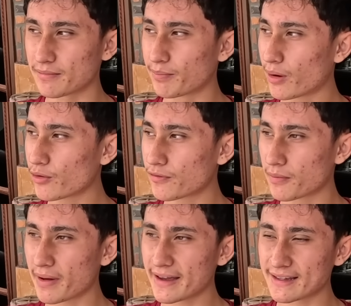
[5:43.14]
Both
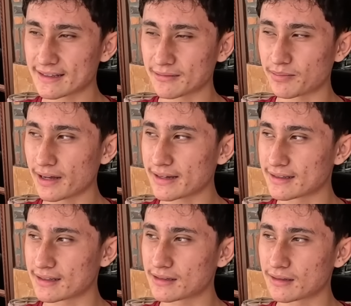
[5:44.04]
amazing
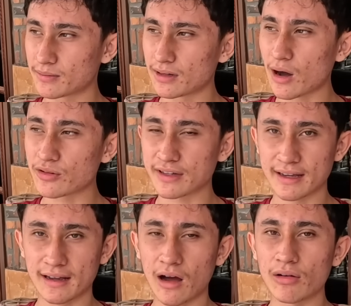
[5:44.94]
places, but I would
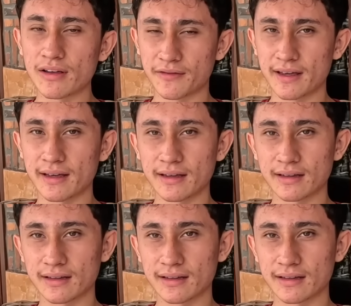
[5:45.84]
say I'll live here.